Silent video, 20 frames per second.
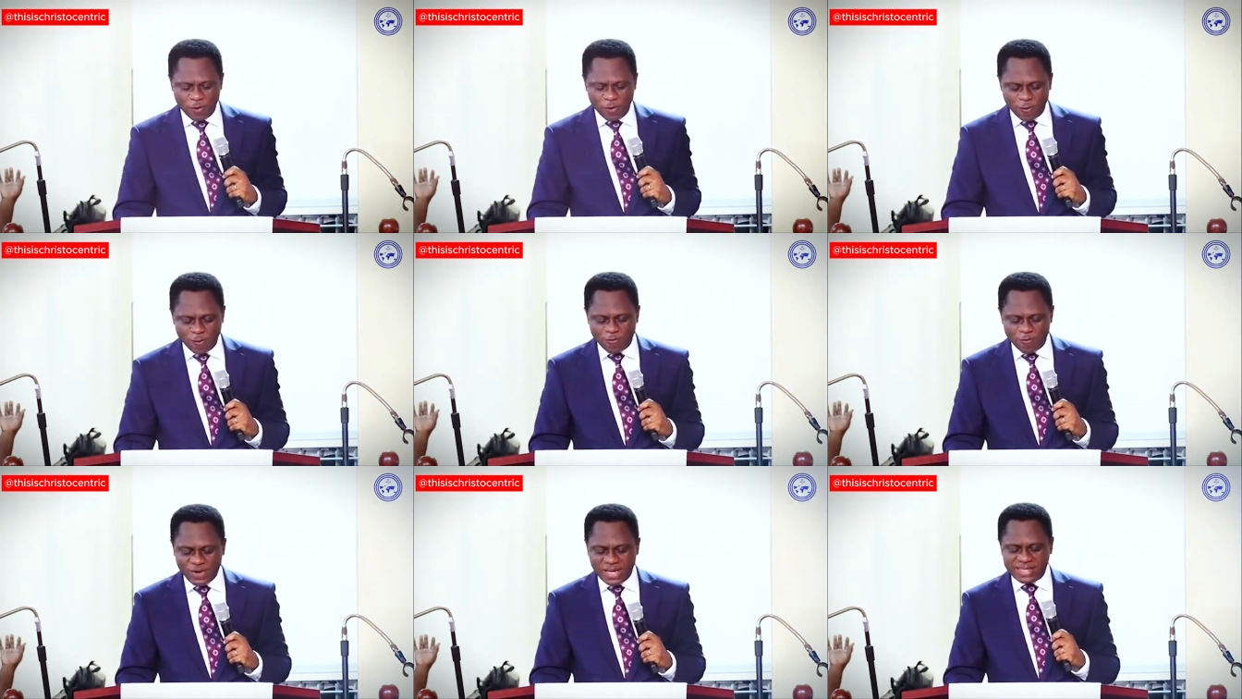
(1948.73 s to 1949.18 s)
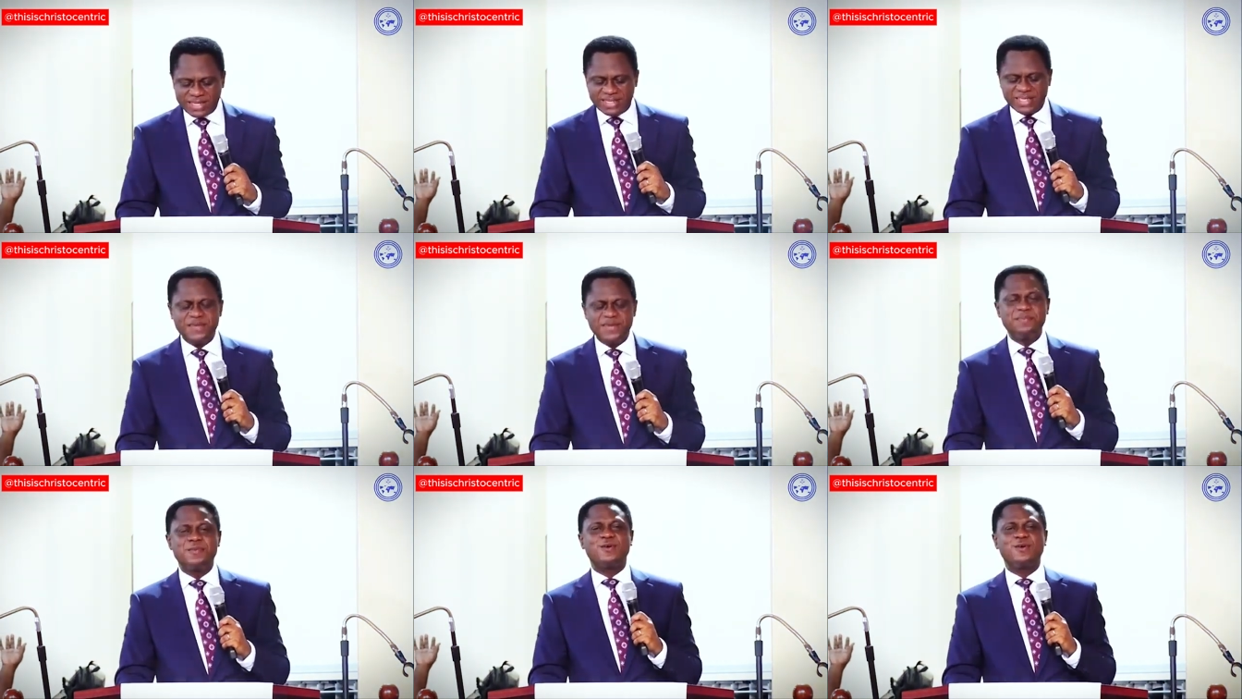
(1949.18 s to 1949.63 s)
over
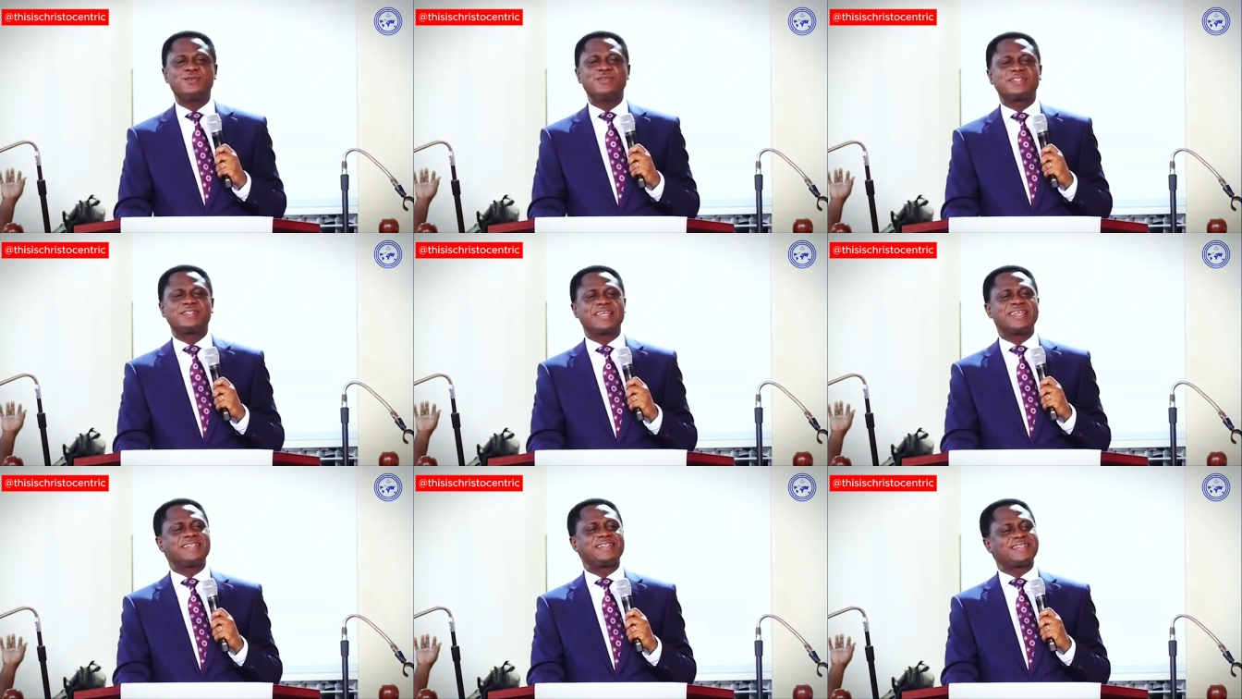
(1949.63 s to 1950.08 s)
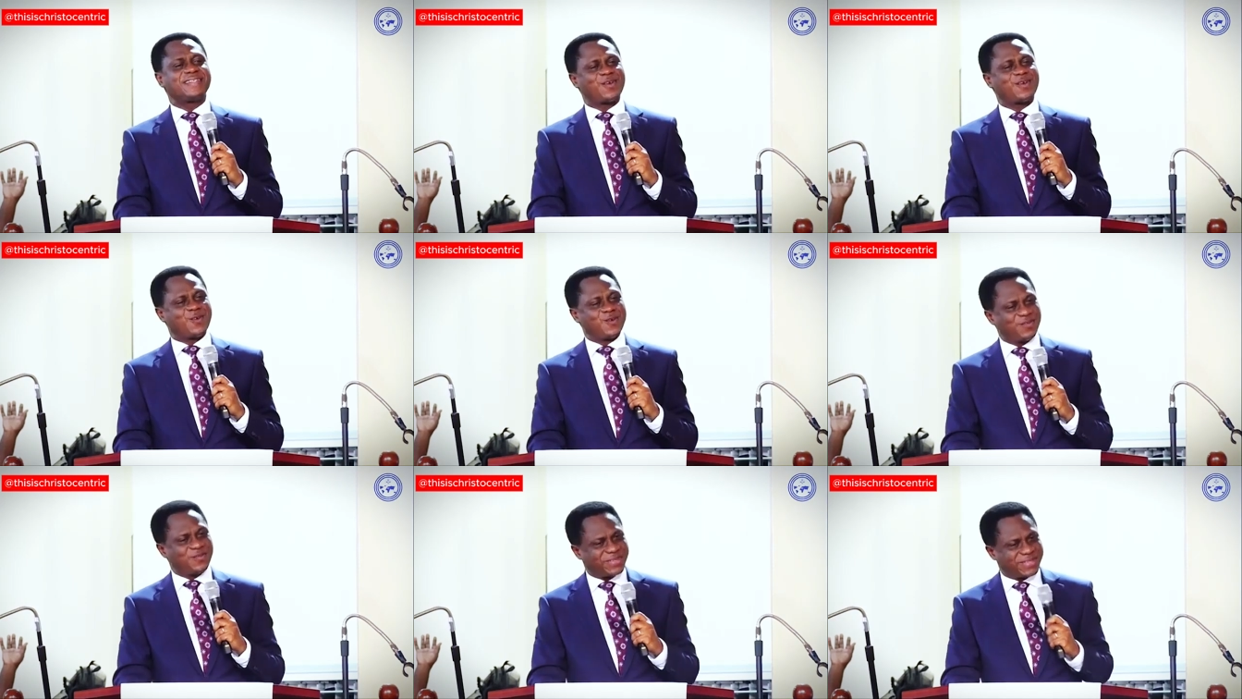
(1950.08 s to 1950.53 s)
demons and
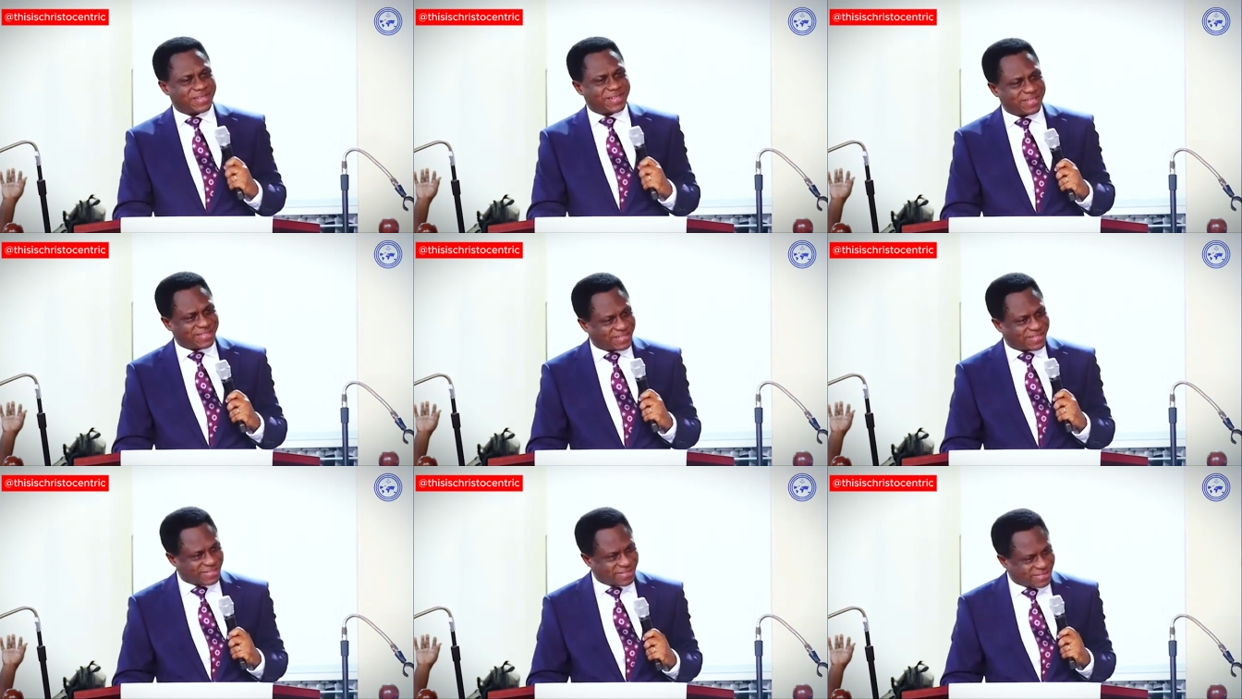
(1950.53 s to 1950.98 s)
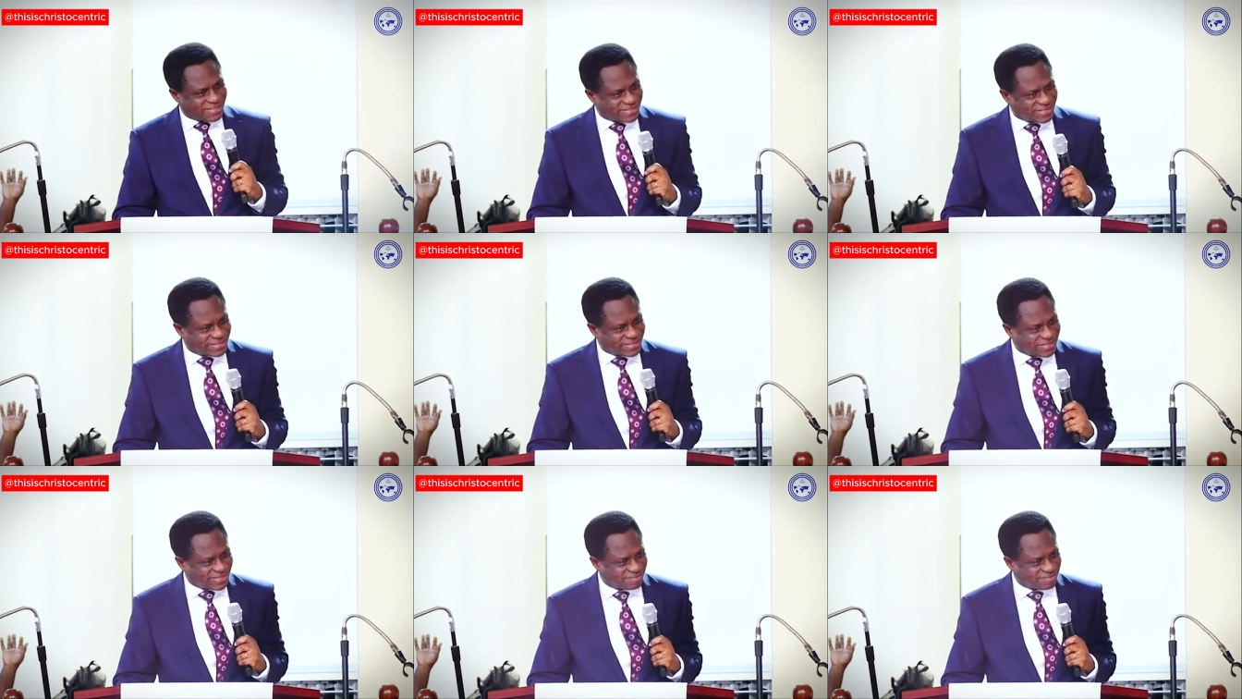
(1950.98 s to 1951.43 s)

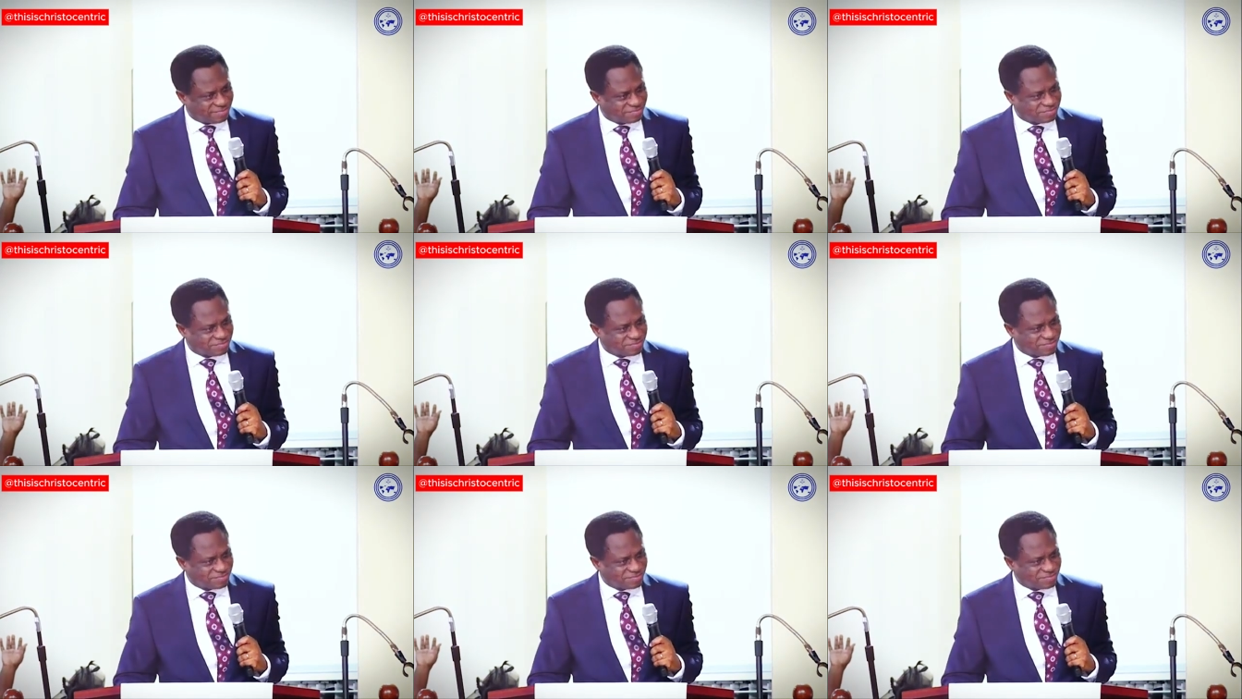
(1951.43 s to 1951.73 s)
circumstances.